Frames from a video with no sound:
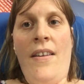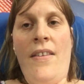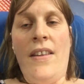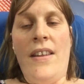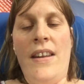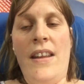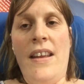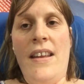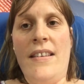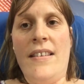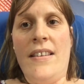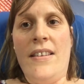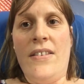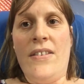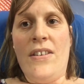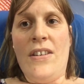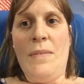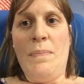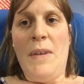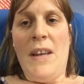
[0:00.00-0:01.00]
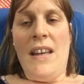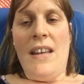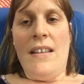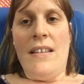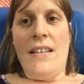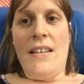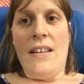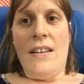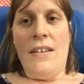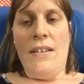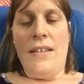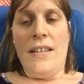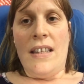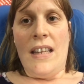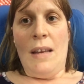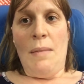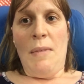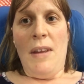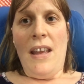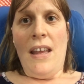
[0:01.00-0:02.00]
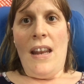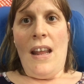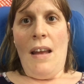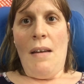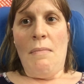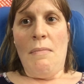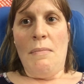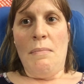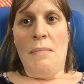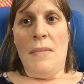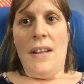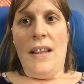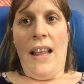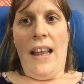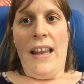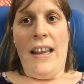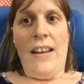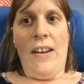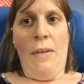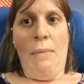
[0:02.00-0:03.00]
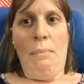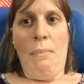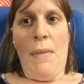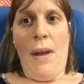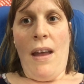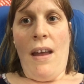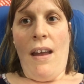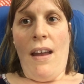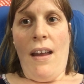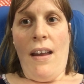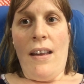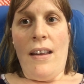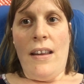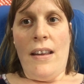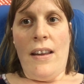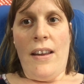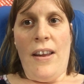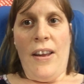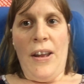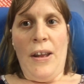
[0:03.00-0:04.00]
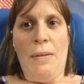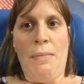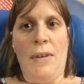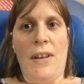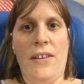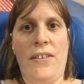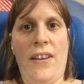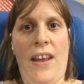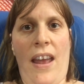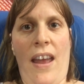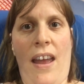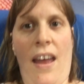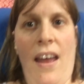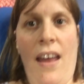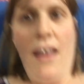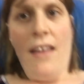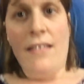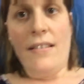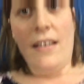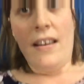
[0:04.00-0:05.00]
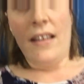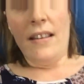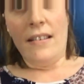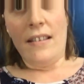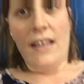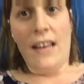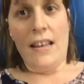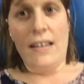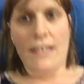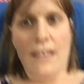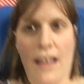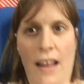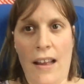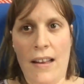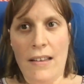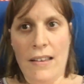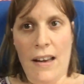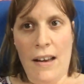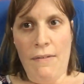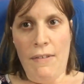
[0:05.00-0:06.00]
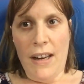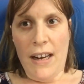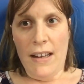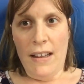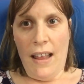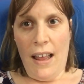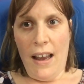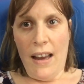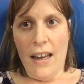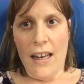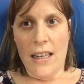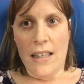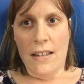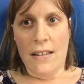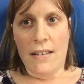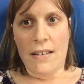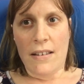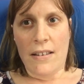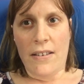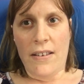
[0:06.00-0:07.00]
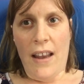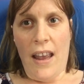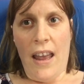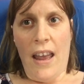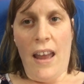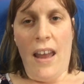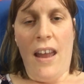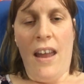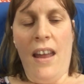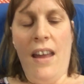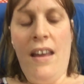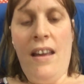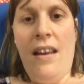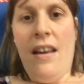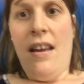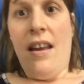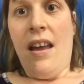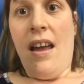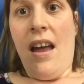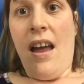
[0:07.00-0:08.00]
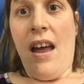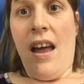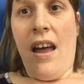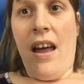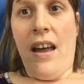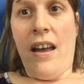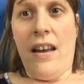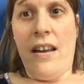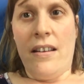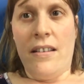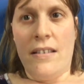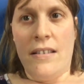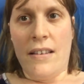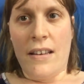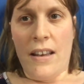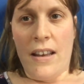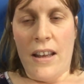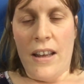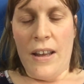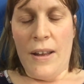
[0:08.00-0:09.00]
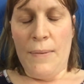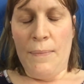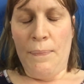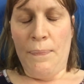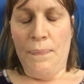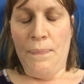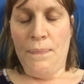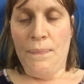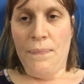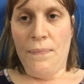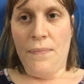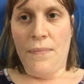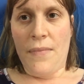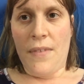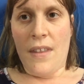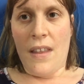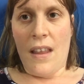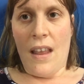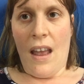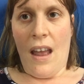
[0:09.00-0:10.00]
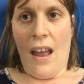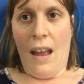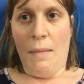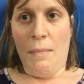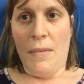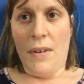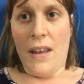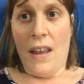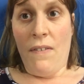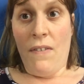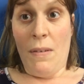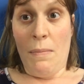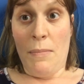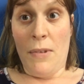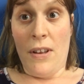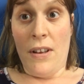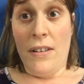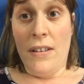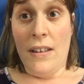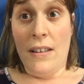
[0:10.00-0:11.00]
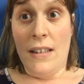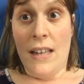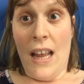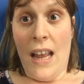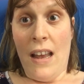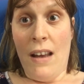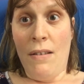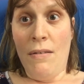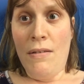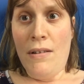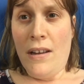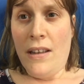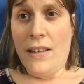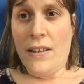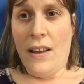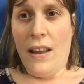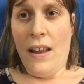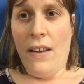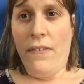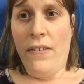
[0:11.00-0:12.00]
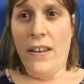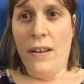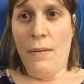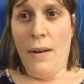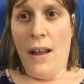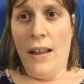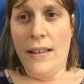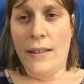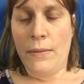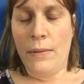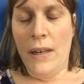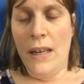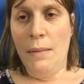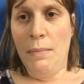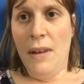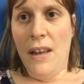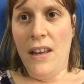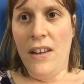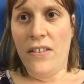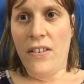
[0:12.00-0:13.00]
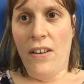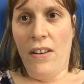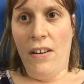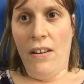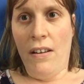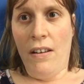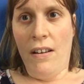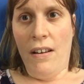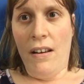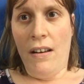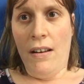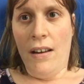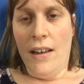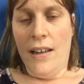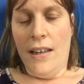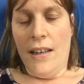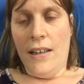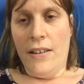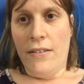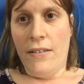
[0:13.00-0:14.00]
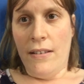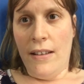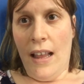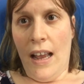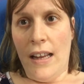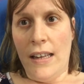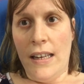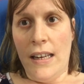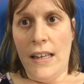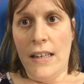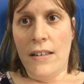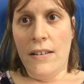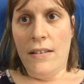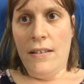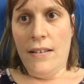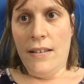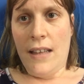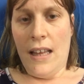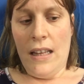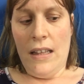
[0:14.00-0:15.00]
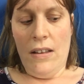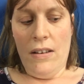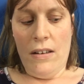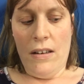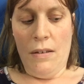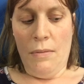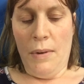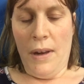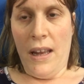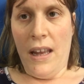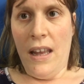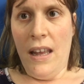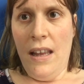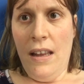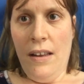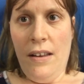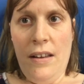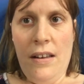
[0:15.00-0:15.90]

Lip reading: The nurse has just been to see me, and I'm laying on my chair. As you can see, it's like a reclined chair. And I'm giving blood now. So if you are squeamish or don't like needles, then look away.